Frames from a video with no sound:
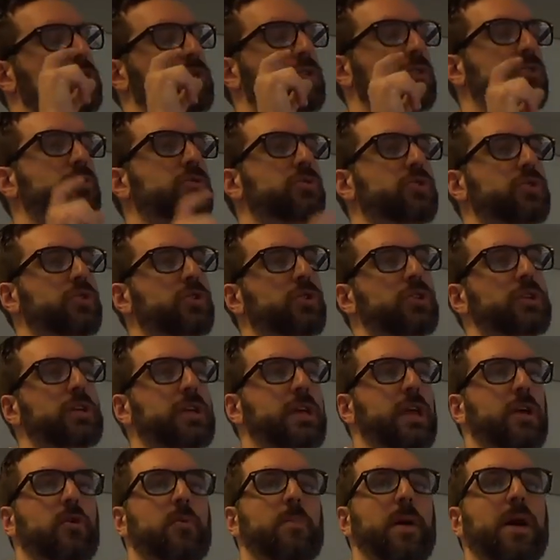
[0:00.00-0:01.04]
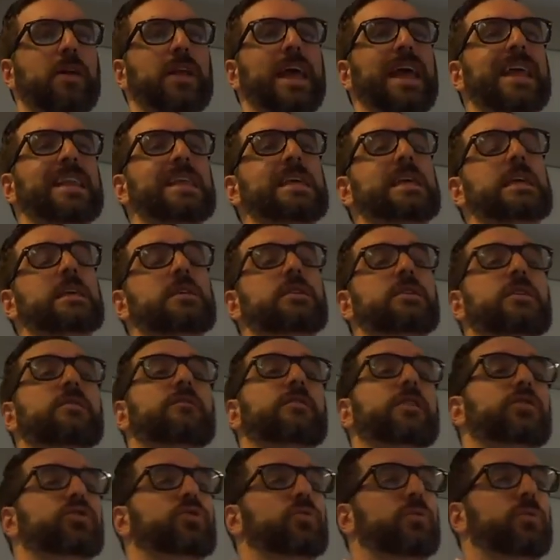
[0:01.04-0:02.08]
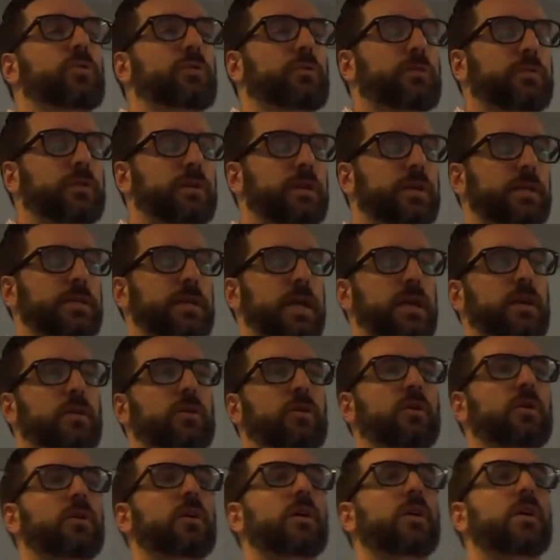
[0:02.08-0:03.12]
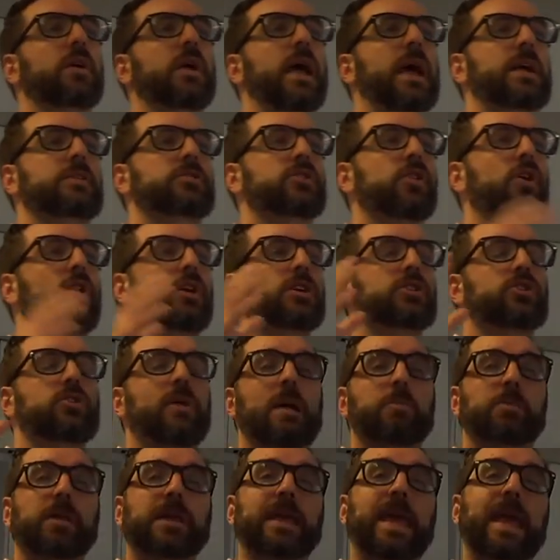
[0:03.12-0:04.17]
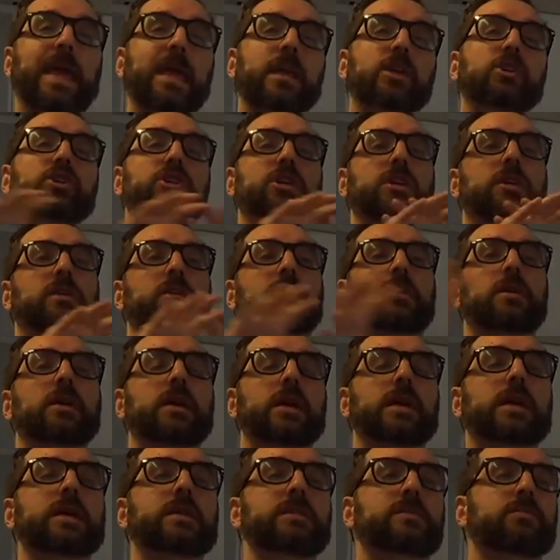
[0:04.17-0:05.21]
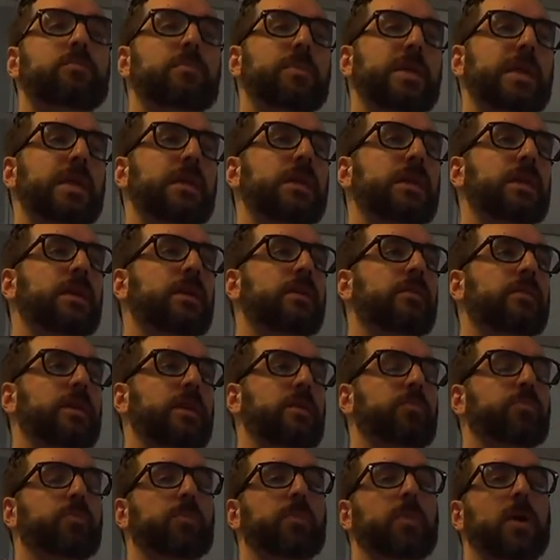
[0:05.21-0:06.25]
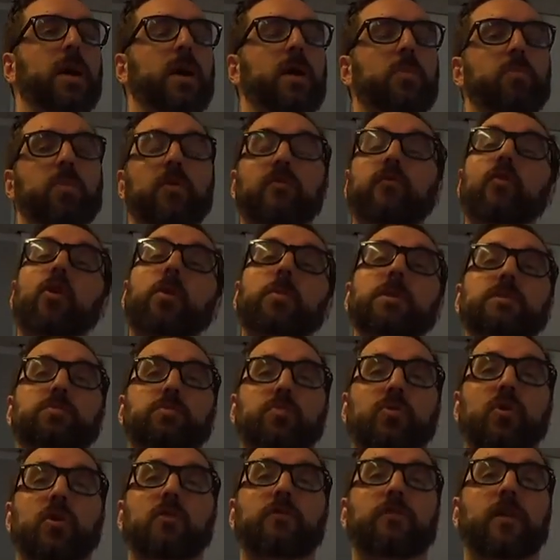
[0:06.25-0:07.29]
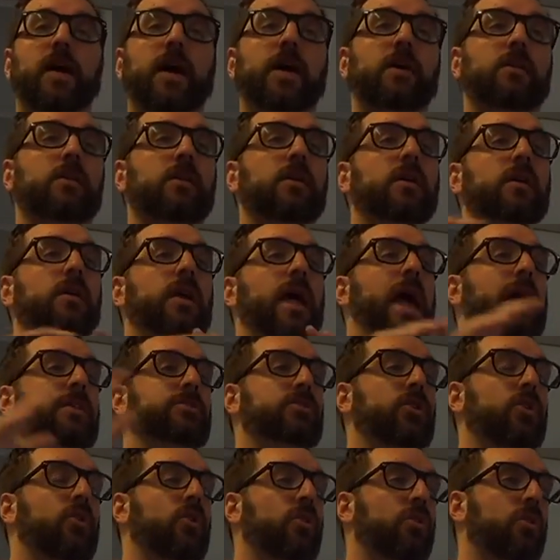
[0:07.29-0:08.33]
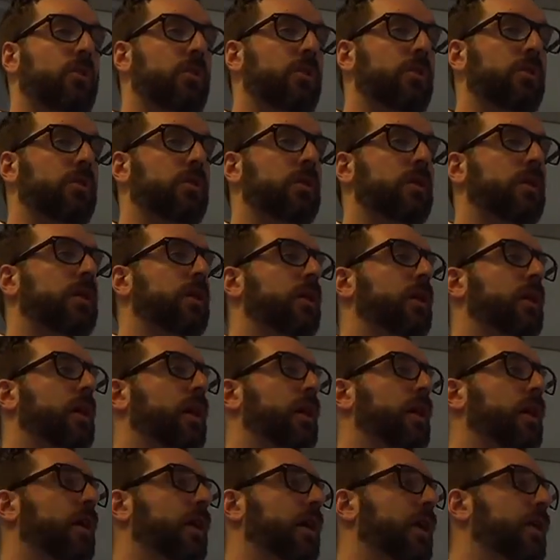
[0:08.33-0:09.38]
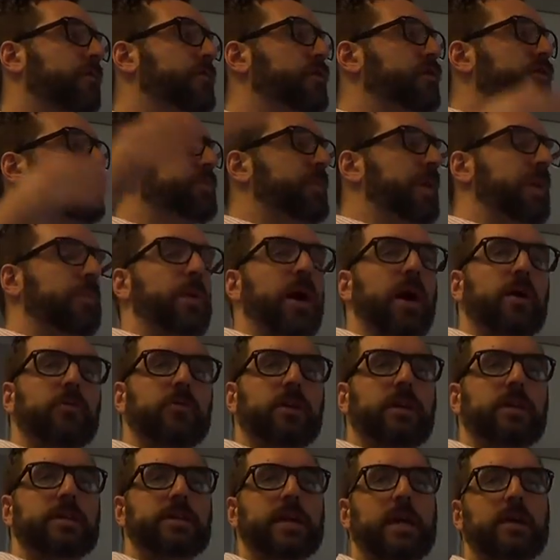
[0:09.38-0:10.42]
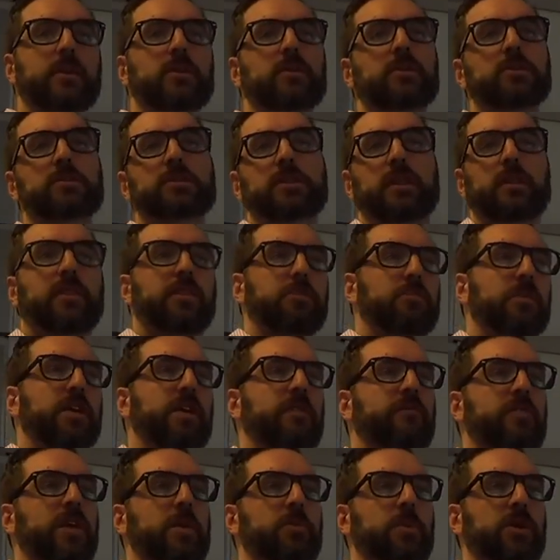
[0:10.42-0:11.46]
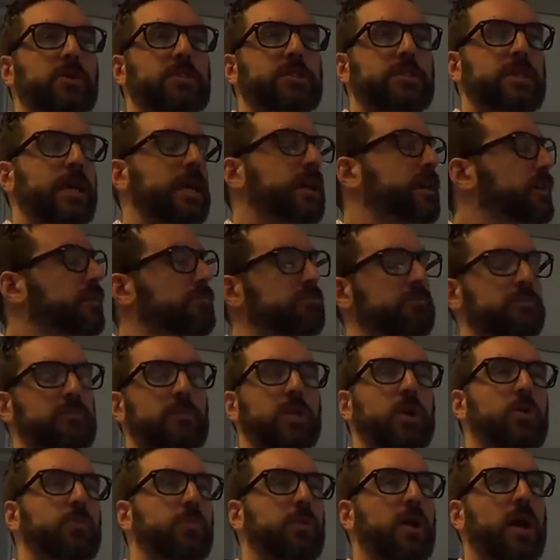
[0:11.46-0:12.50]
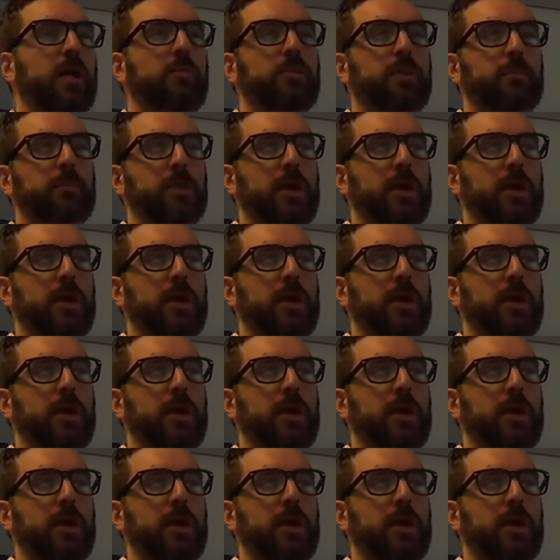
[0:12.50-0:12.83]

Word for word: So you shouldn't care about any individual container as long as your application is meeting the uh, performance profile. As a whole, uh, if you spin up 100 containers and three of them are sick, no problem.